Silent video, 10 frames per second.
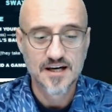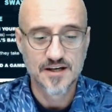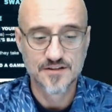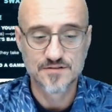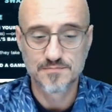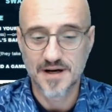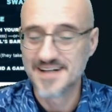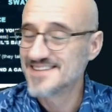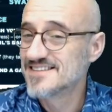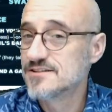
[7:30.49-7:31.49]
is by
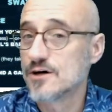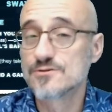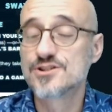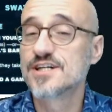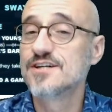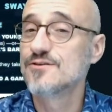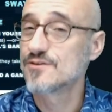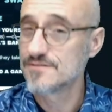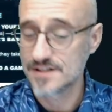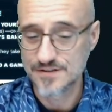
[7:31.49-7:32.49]
indulging
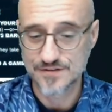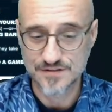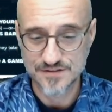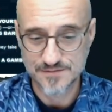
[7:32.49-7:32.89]
your vices.